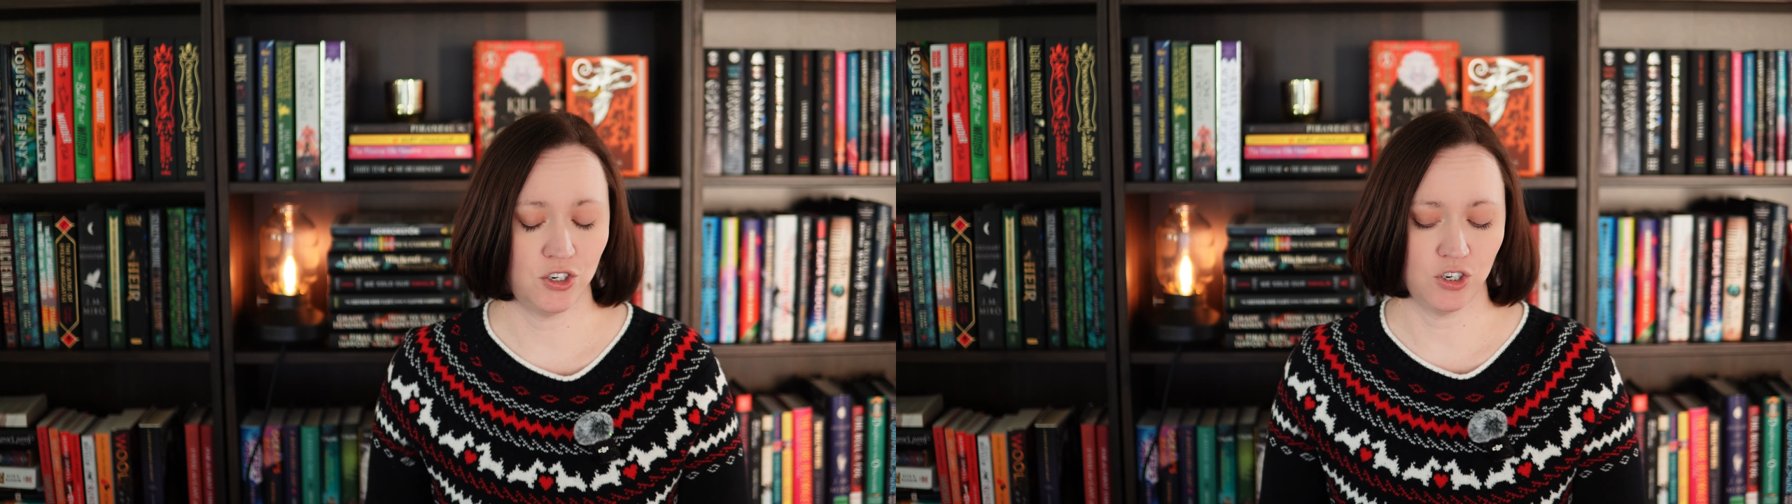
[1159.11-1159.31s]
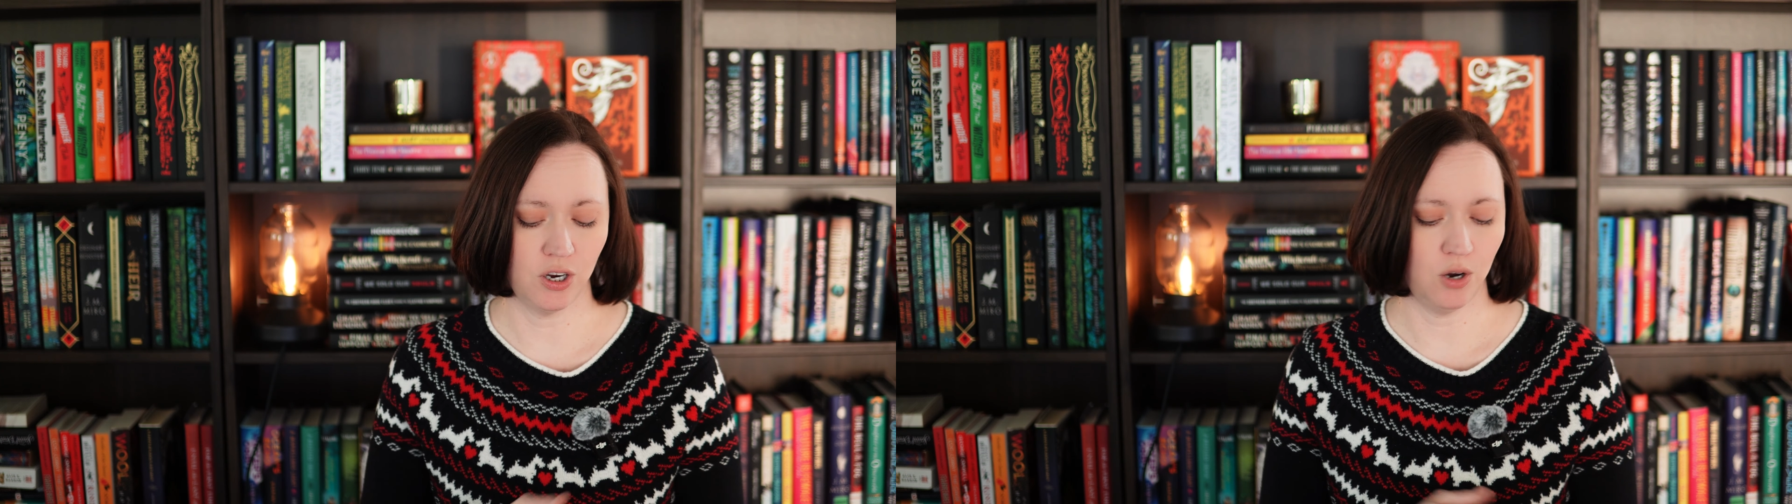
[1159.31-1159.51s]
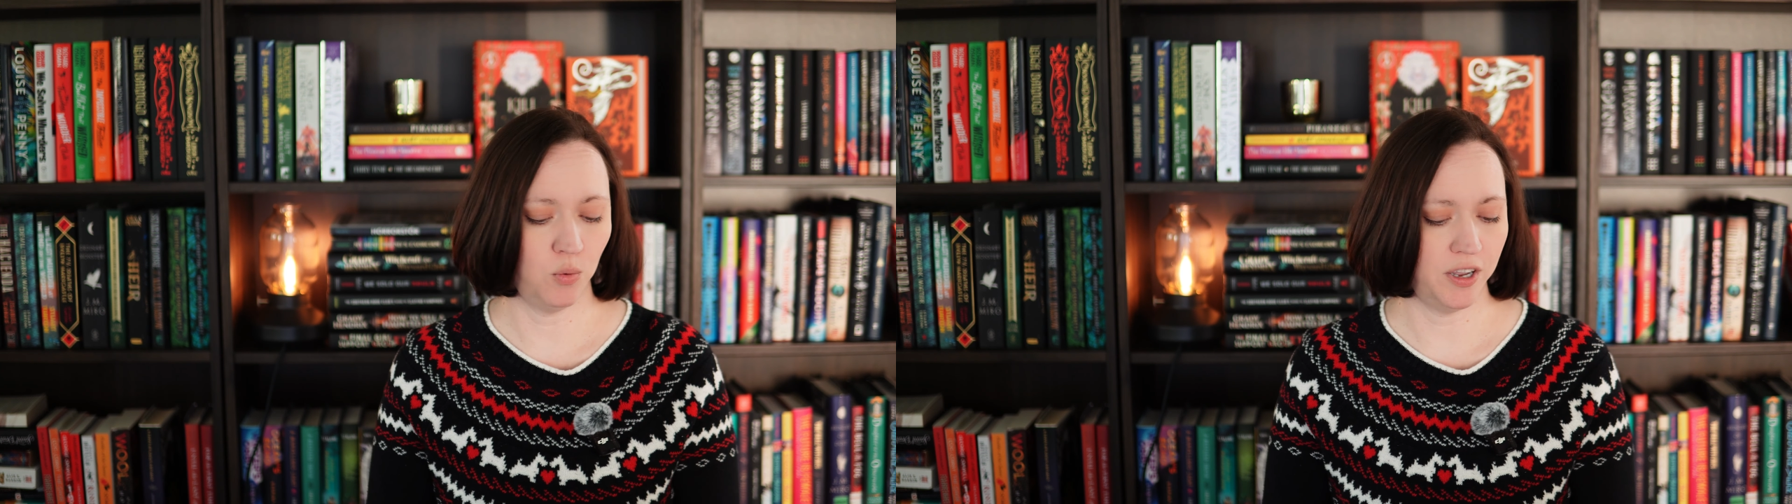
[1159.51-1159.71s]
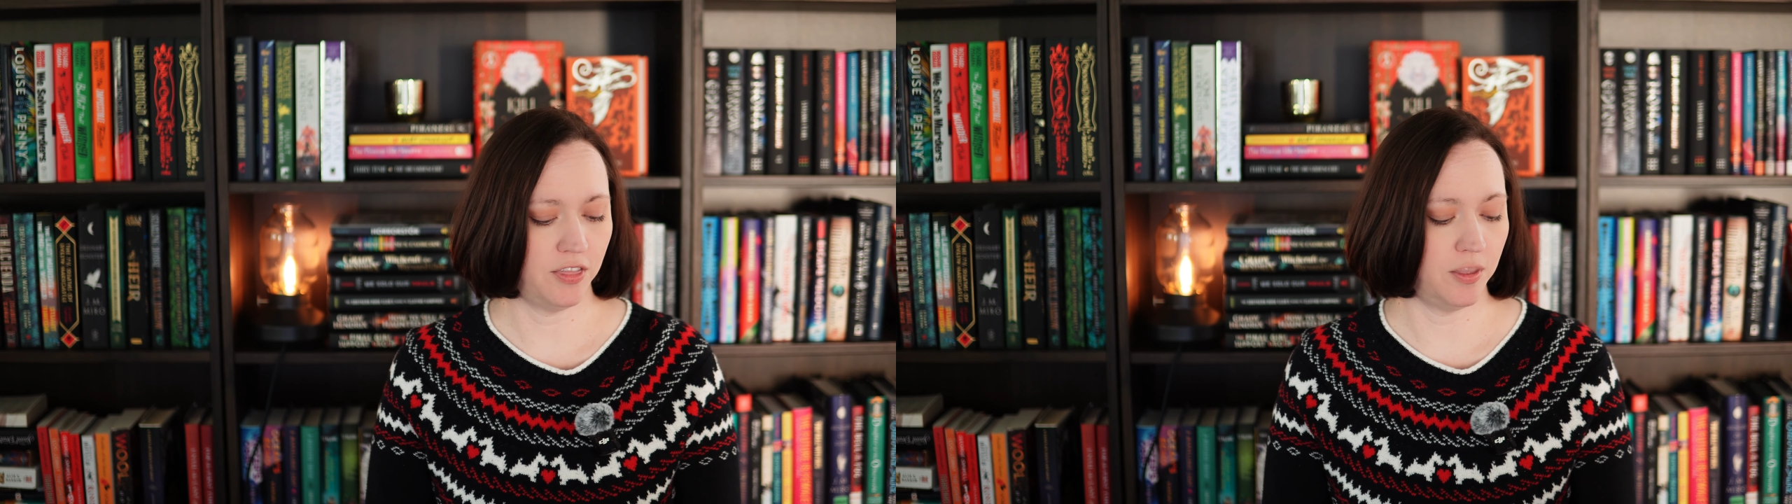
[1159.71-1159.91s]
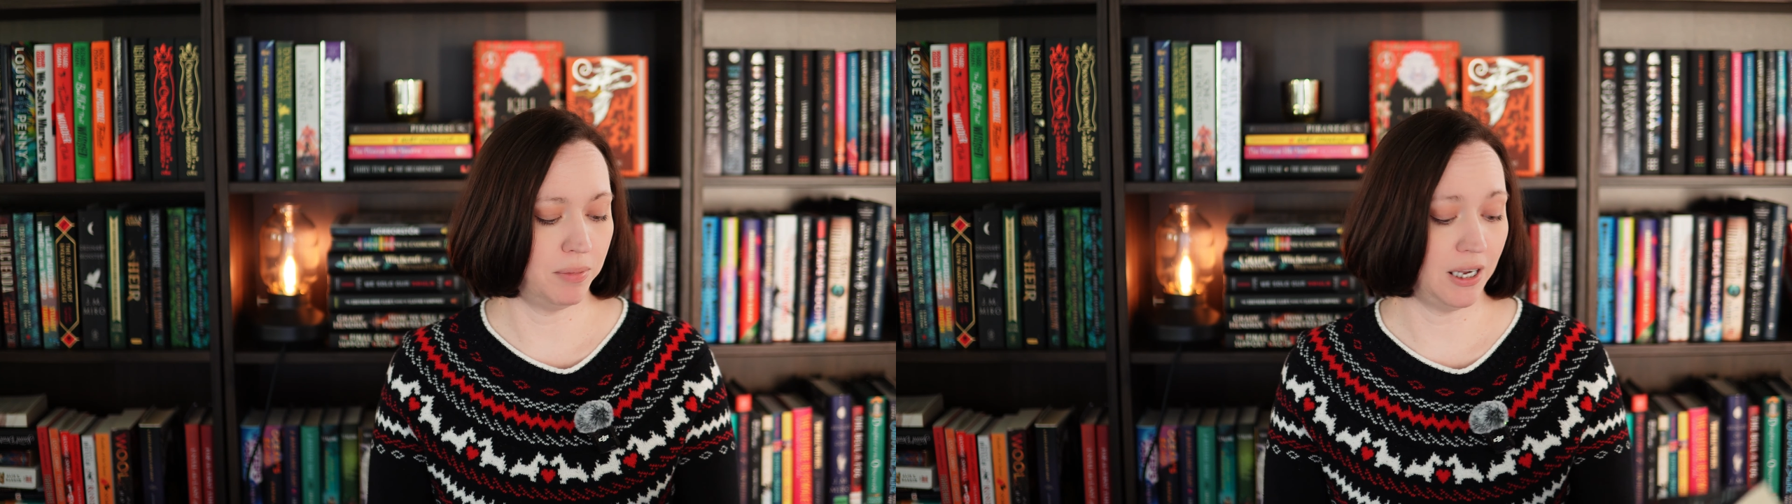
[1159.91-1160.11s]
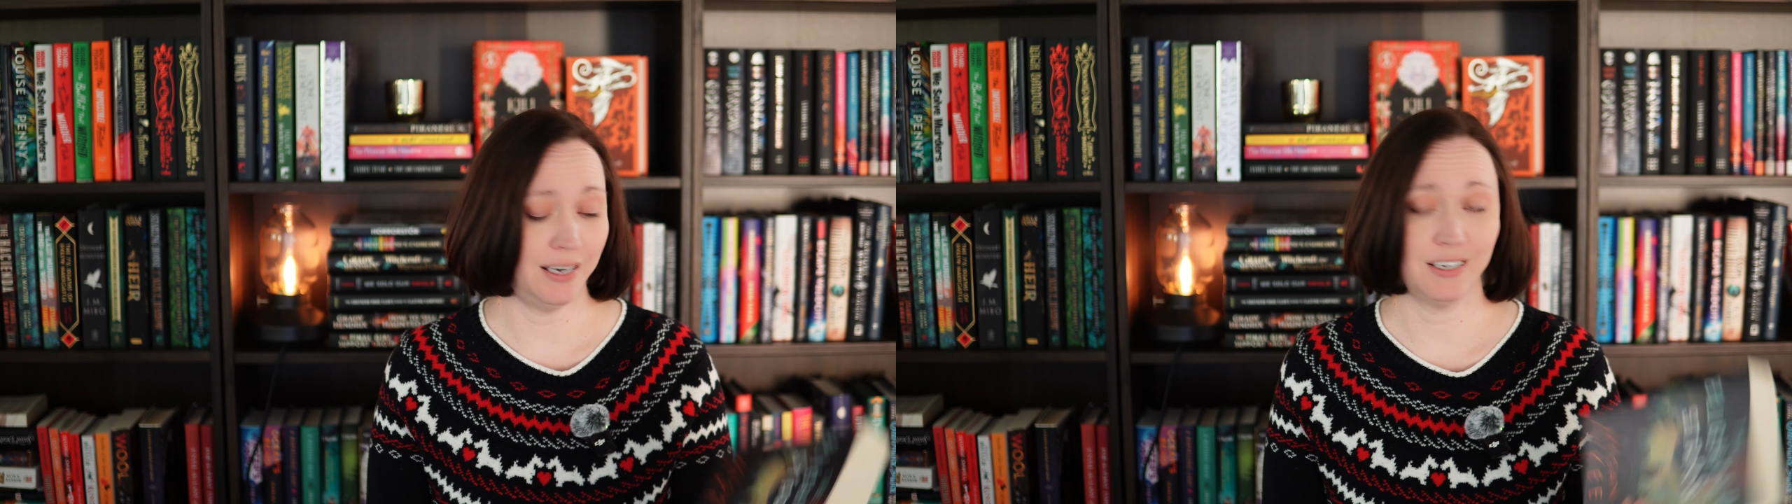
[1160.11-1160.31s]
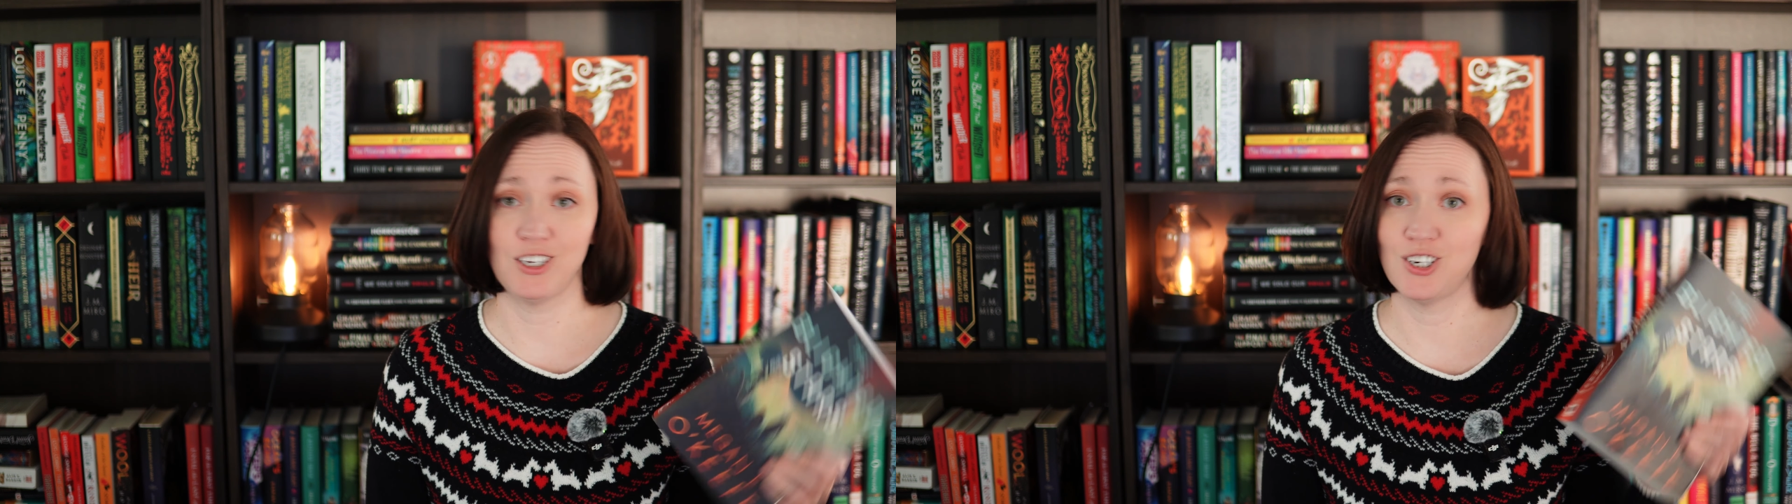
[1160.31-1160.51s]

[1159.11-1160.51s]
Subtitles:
to go with The Blighted